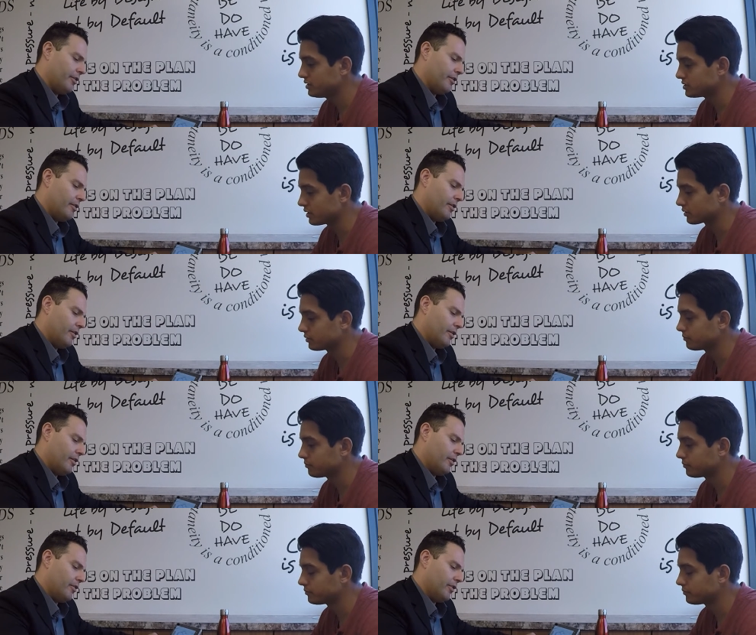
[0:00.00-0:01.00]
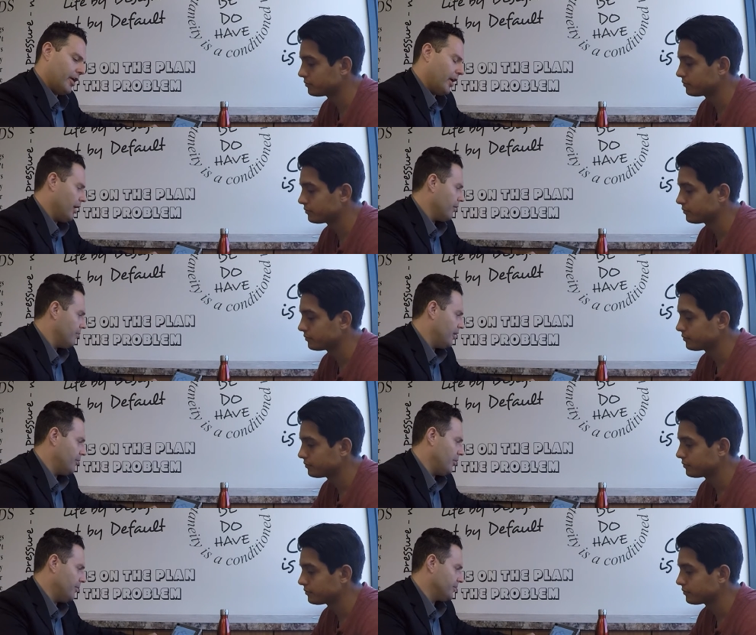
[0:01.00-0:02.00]
Speaker 1: Exactly. Okay,
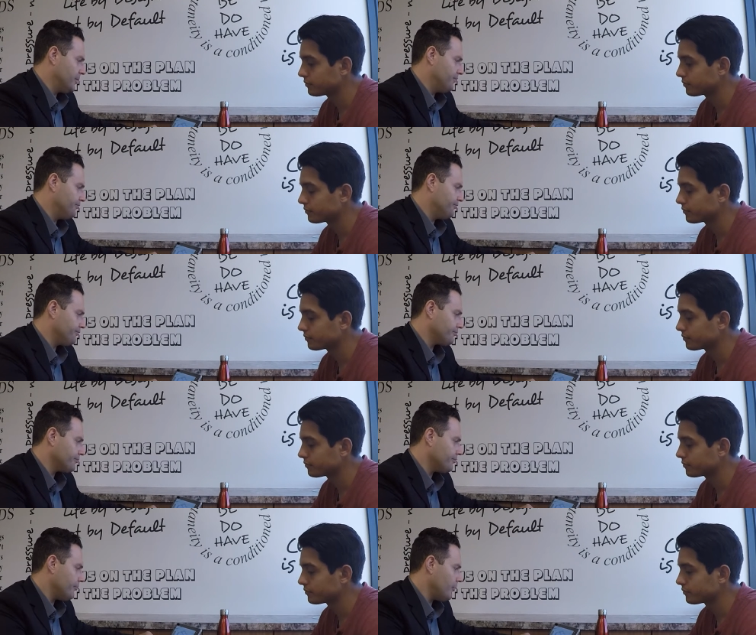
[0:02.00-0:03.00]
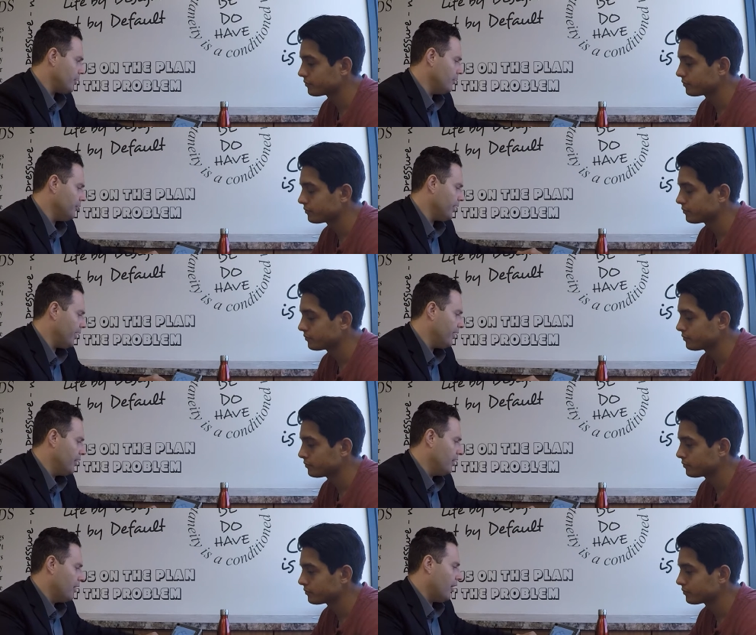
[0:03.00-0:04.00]
minimums. Okay.
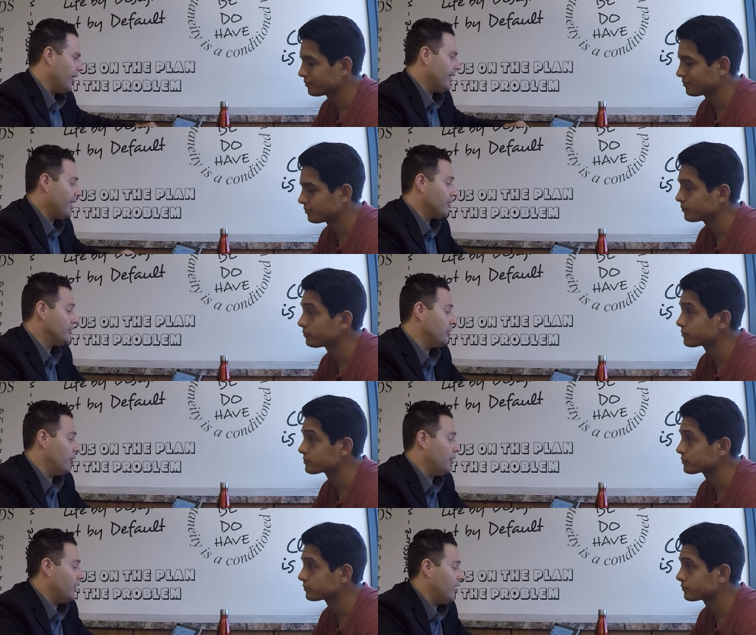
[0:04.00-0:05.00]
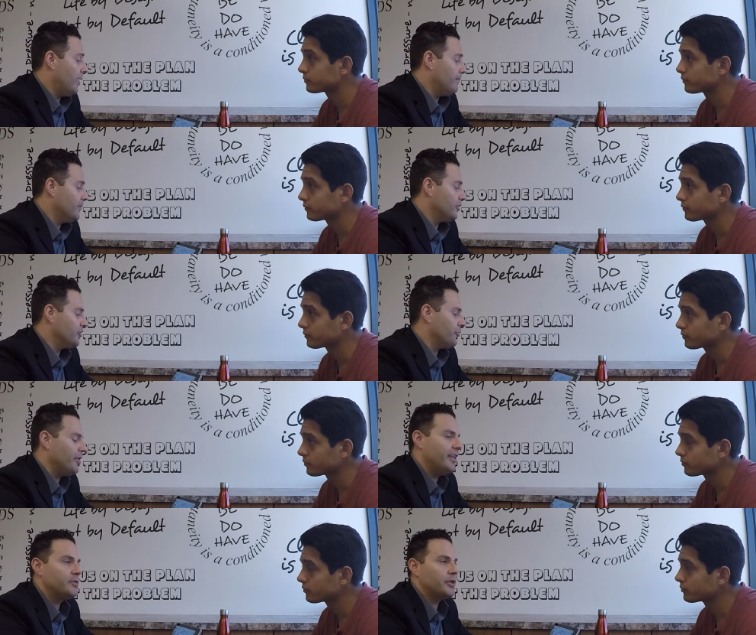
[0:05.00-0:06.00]
All right, now, so um, there's three
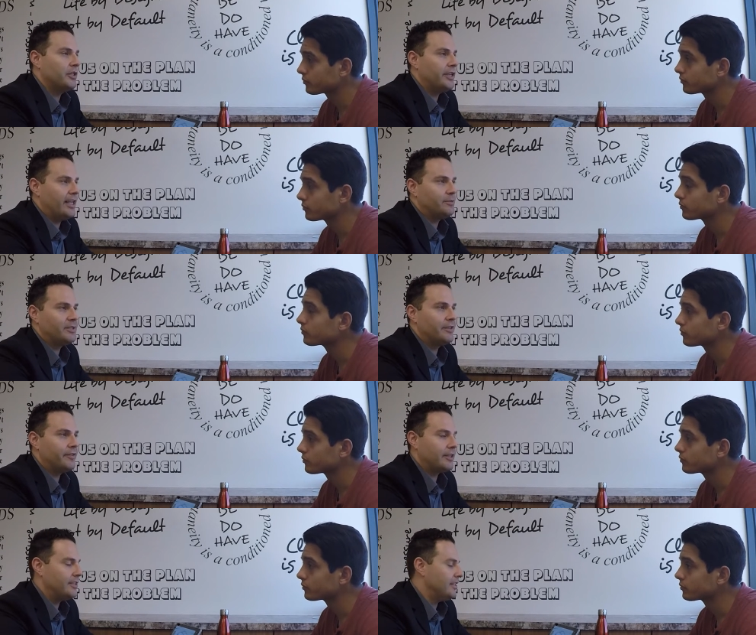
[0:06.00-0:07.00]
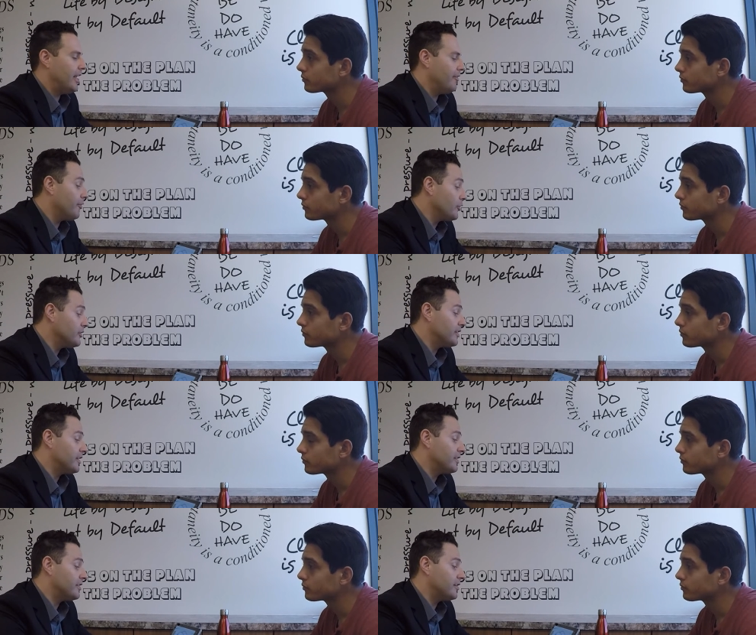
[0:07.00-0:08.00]
things we're going to look at specifically today. First
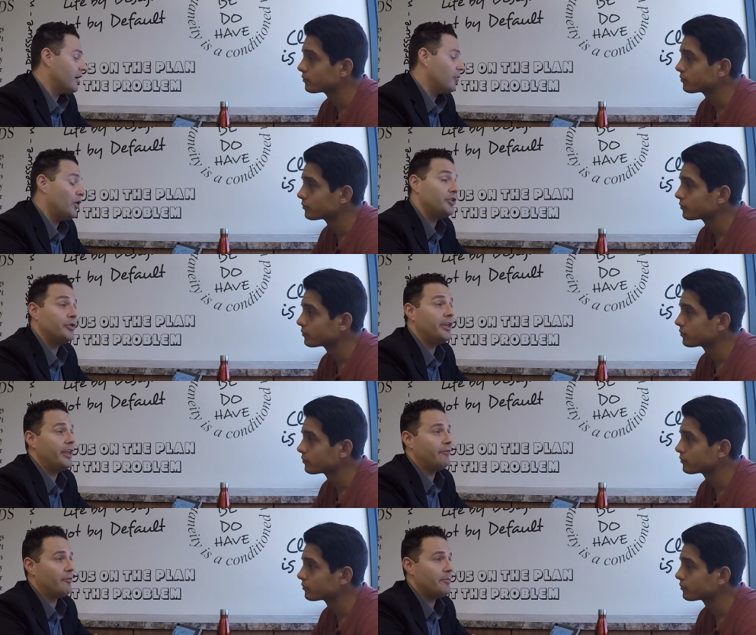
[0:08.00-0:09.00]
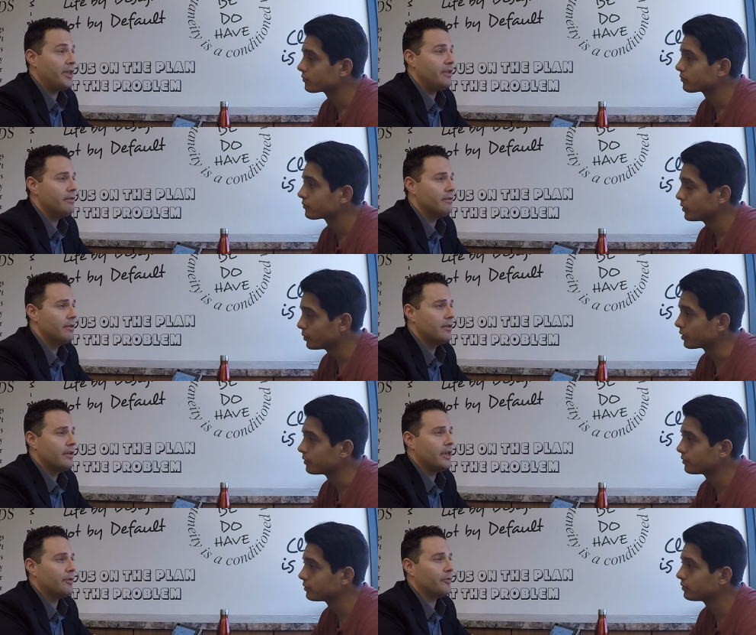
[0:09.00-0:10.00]
is uh, what you can get from me okay.
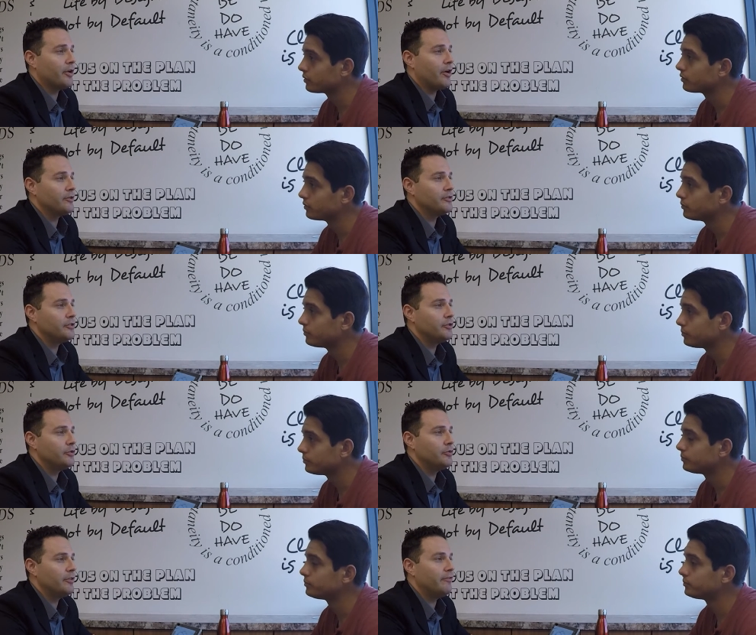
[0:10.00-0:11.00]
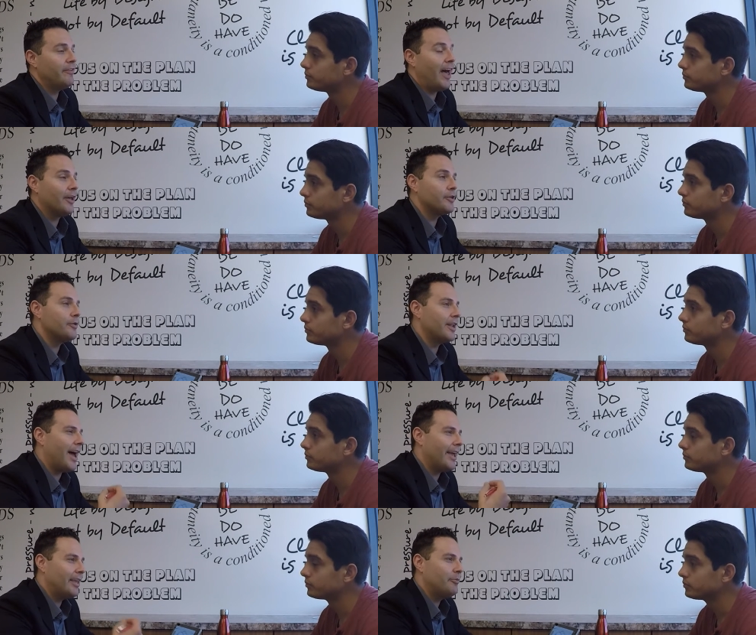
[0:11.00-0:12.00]
in regards to the value that
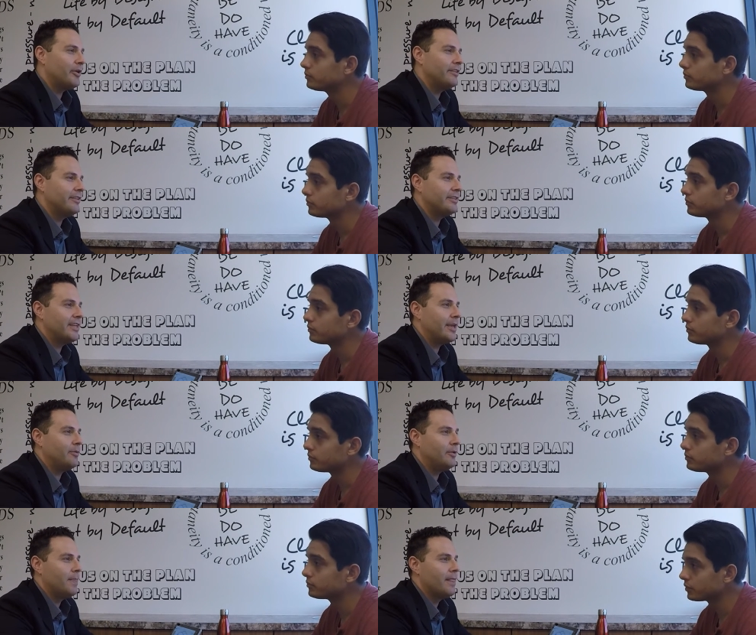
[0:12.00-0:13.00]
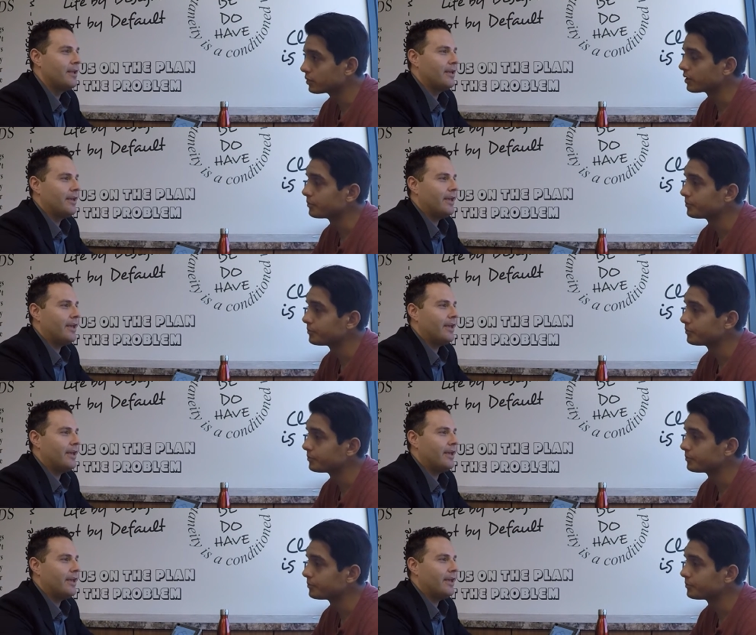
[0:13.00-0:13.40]
I can bring to the table. Okay.